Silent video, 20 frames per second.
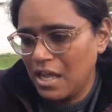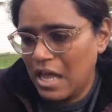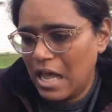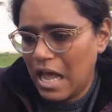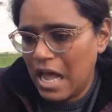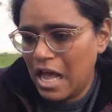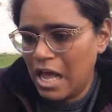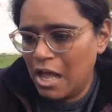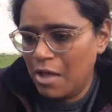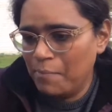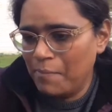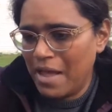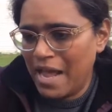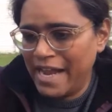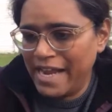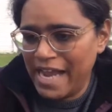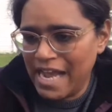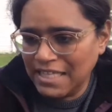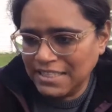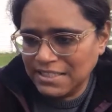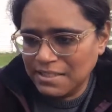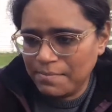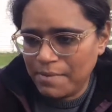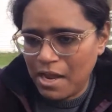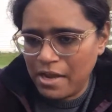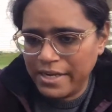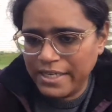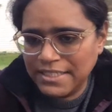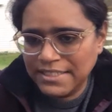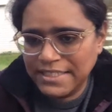Um, I asked
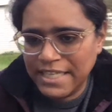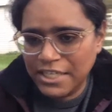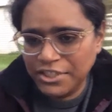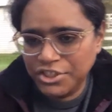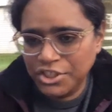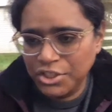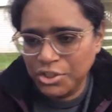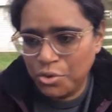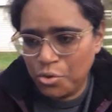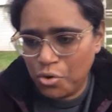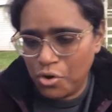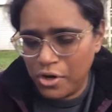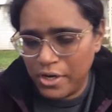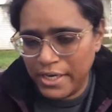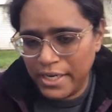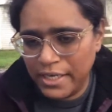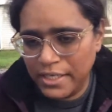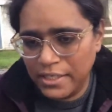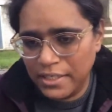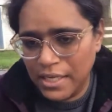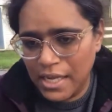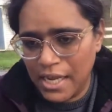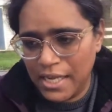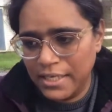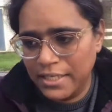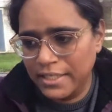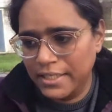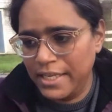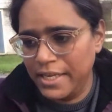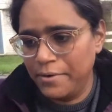about extension cord and,
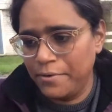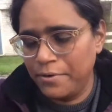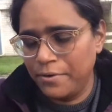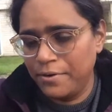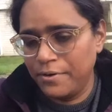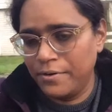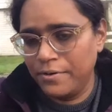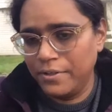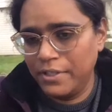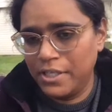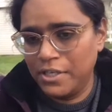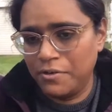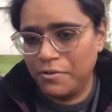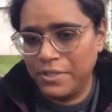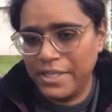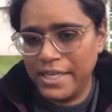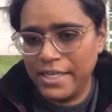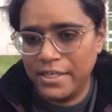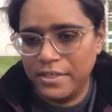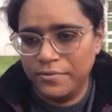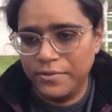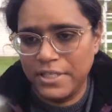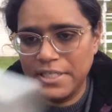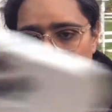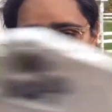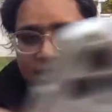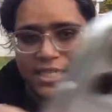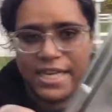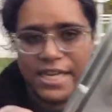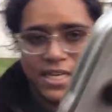and they were, you know, they didn't really
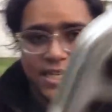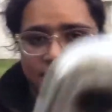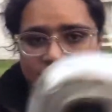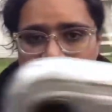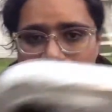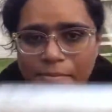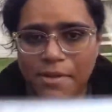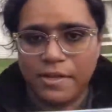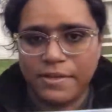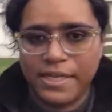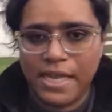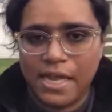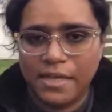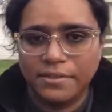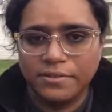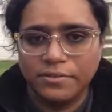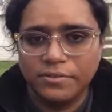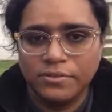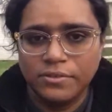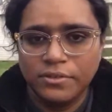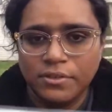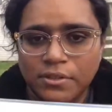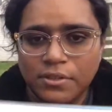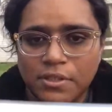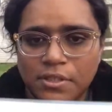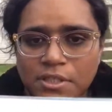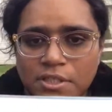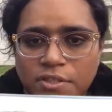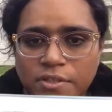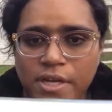say anything about that.
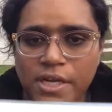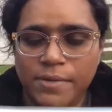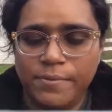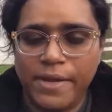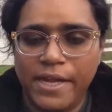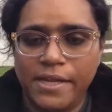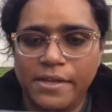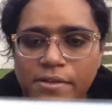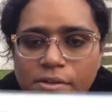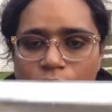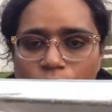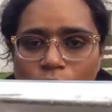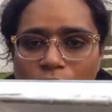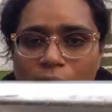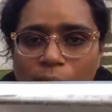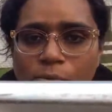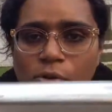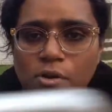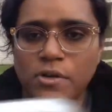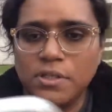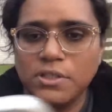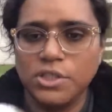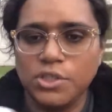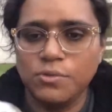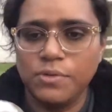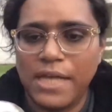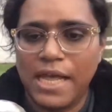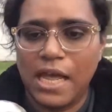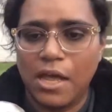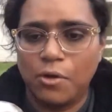So anyway, what I'm going to do
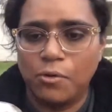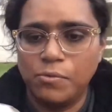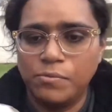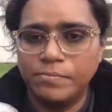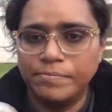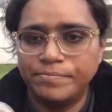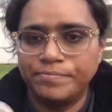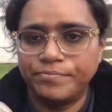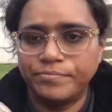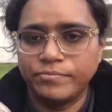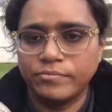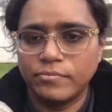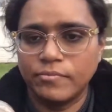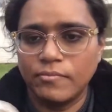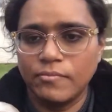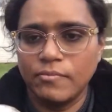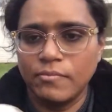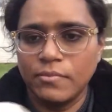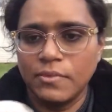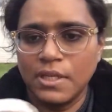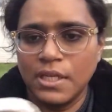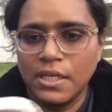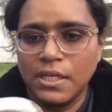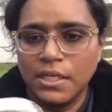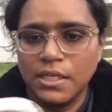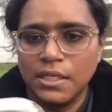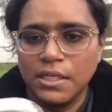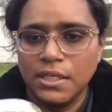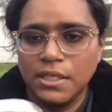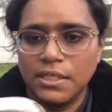now
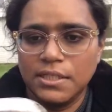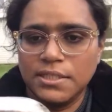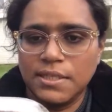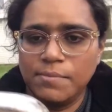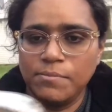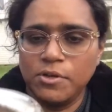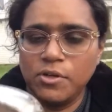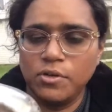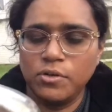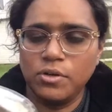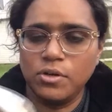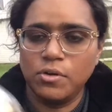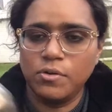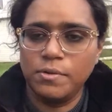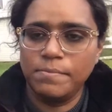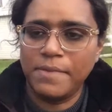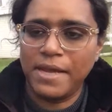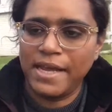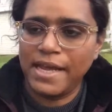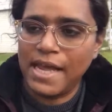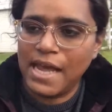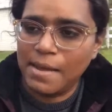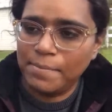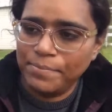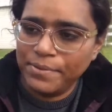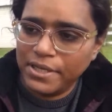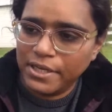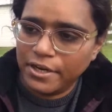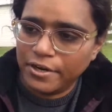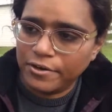is I'm going to go in my app
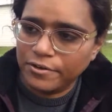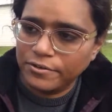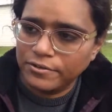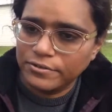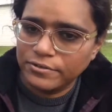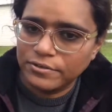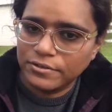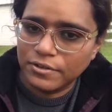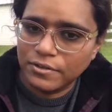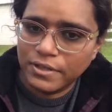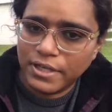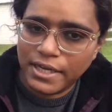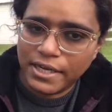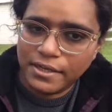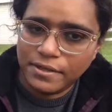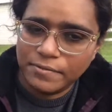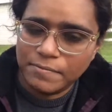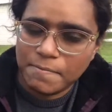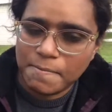here, okay?